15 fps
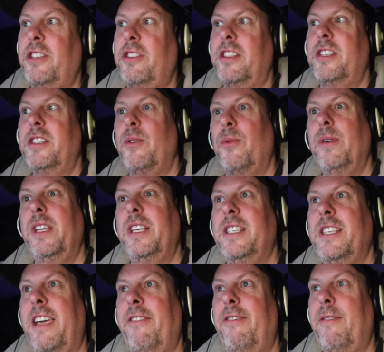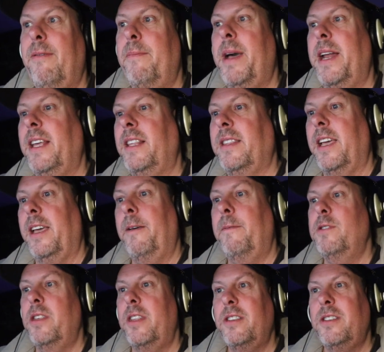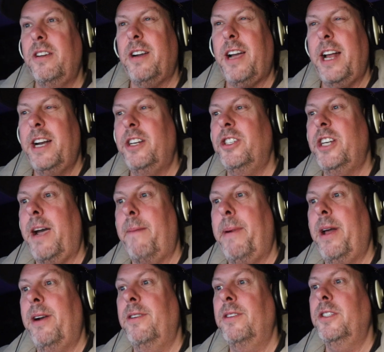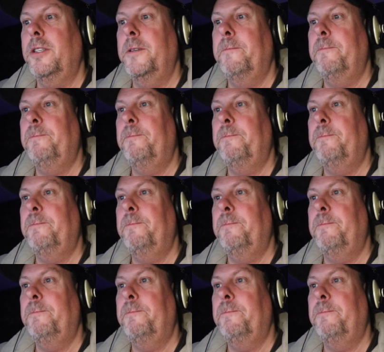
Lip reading: So this is a really safe betting thing. So this is your kind of chat patterns.